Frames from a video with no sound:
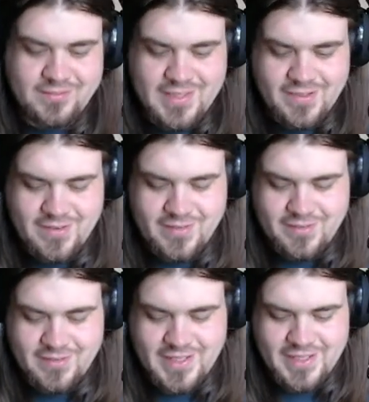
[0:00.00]
the
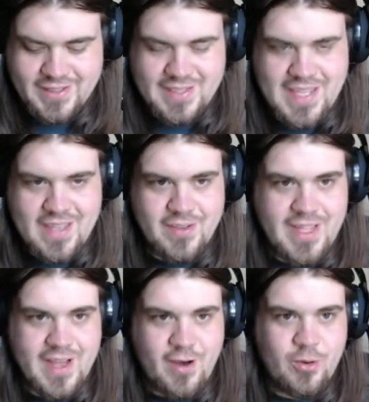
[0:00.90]
like gave you
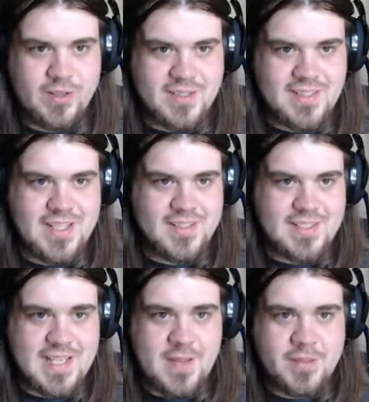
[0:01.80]
that whole intense
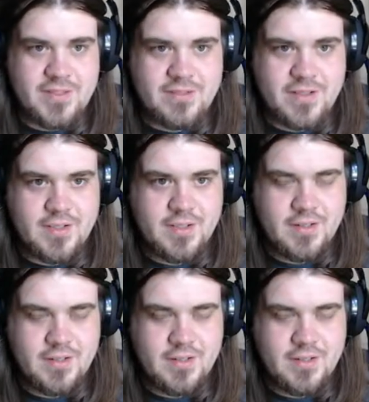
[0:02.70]
atmosphere.